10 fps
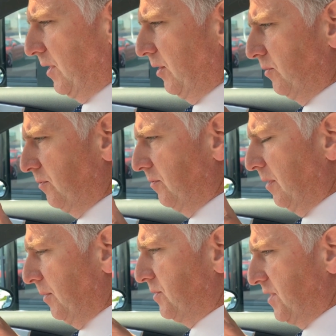to allow
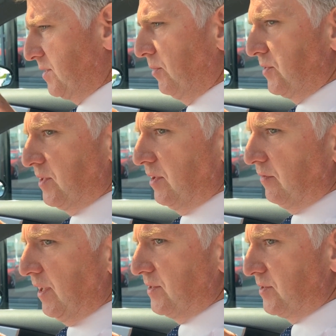about 6 months in
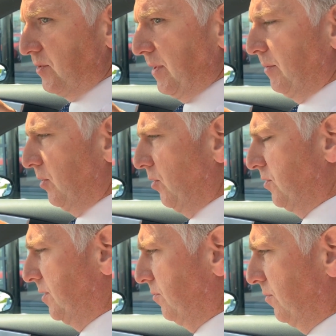advance to be able to
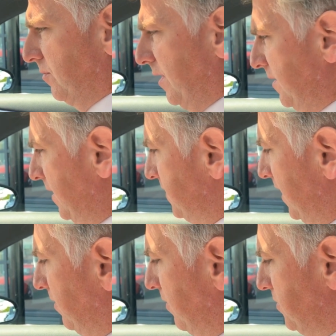order
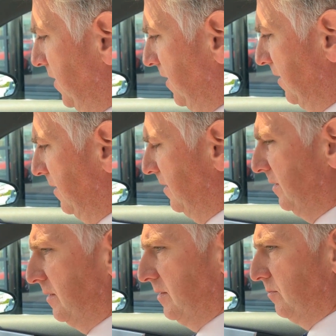exactly what you need.
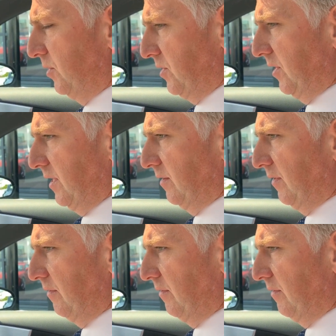But the idea of